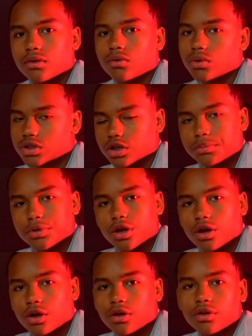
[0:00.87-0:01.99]
What's up,
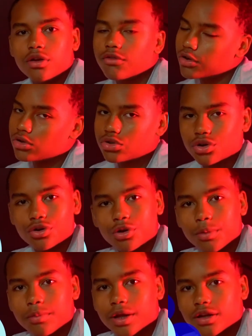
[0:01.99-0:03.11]
y'all? For those who don't know
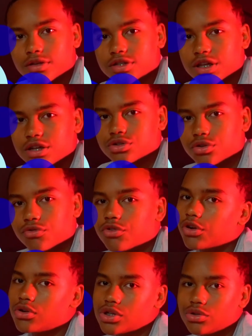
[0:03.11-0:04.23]
me, my name is Sandro. For
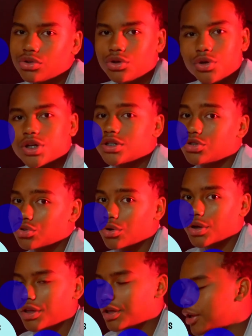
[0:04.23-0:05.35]
those who do, it's Joe
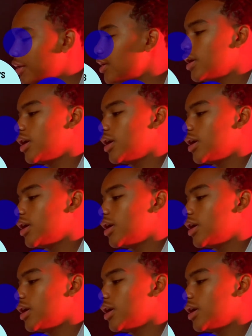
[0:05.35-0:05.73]
again.